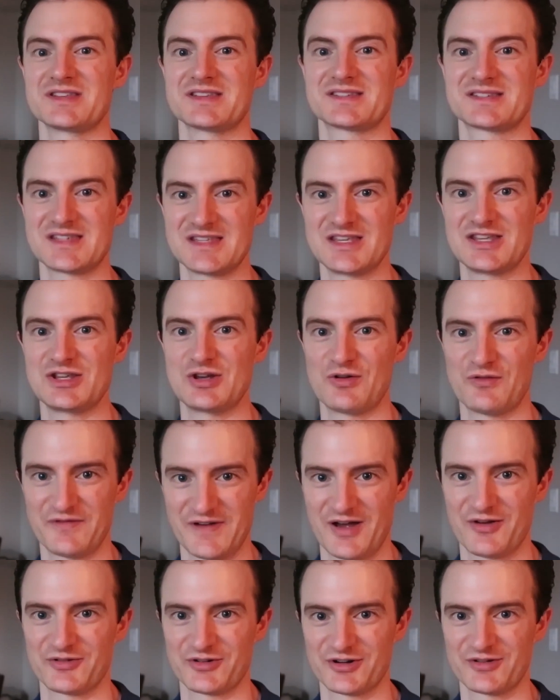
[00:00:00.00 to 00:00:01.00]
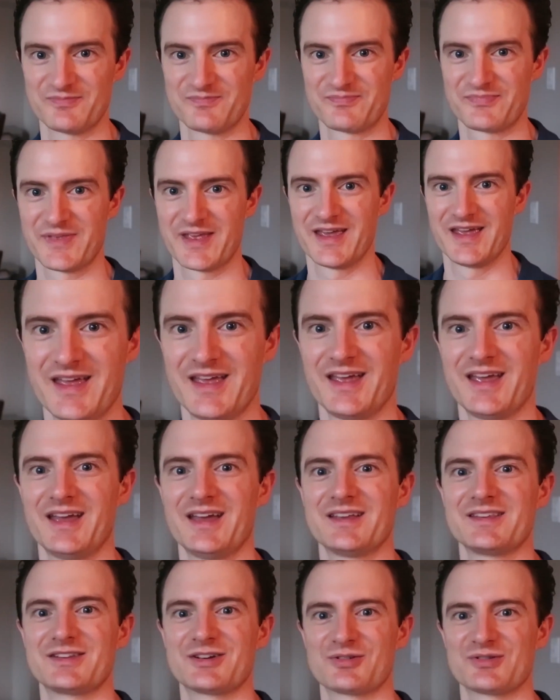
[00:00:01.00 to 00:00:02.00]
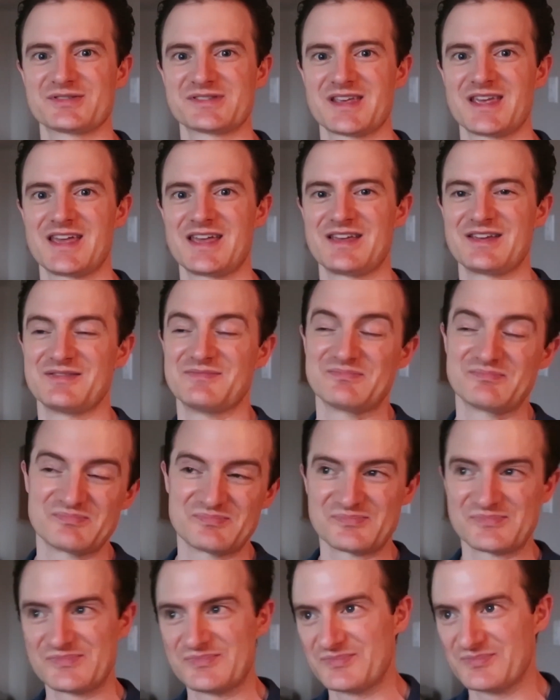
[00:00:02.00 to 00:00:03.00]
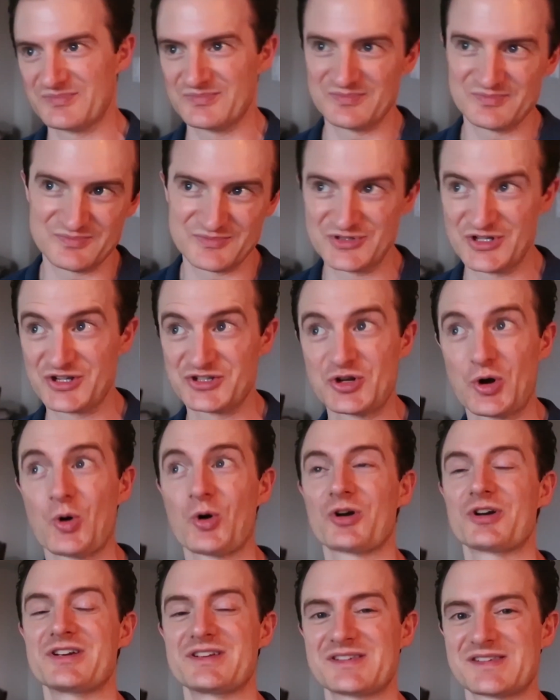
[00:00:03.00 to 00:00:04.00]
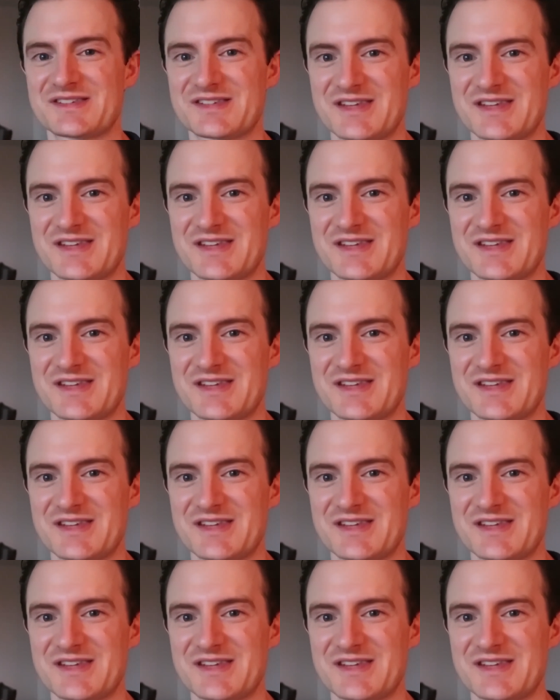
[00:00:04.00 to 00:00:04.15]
the CEO founder. There is a notorious